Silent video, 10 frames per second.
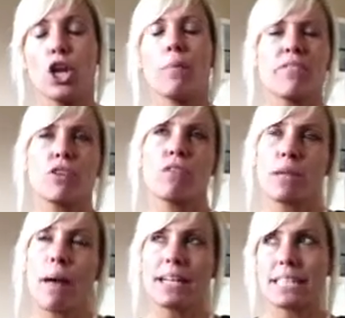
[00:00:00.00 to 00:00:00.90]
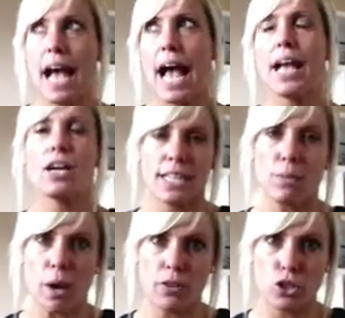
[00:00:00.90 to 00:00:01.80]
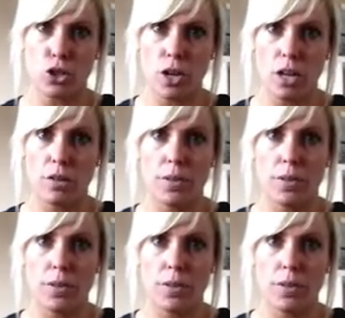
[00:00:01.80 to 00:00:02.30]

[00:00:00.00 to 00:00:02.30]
I'm having a really bad day, I need a bar of chocolate.